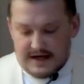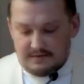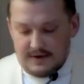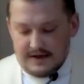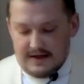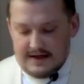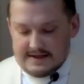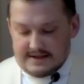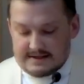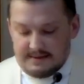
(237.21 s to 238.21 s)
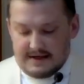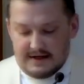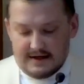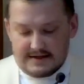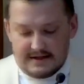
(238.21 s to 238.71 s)
I realize it's
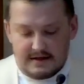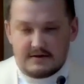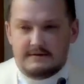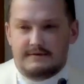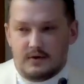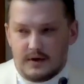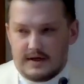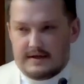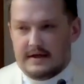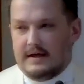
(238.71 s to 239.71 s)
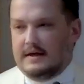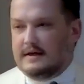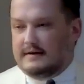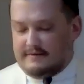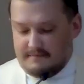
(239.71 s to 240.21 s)
because they are devoid
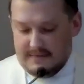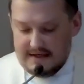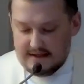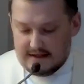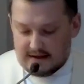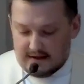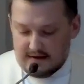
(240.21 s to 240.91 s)
of meaning.